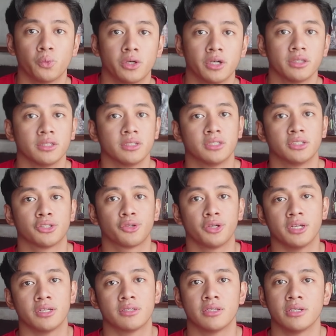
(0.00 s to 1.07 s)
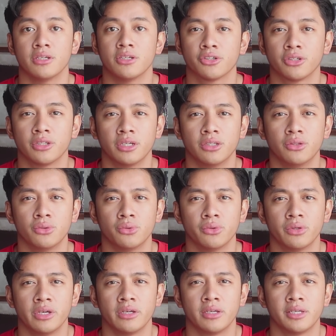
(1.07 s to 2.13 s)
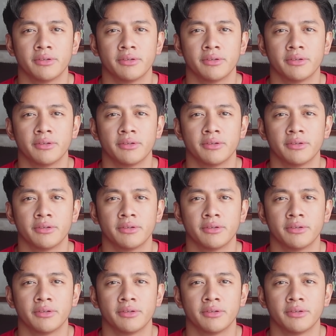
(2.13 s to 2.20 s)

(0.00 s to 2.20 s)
What? This is crazy. Should I do a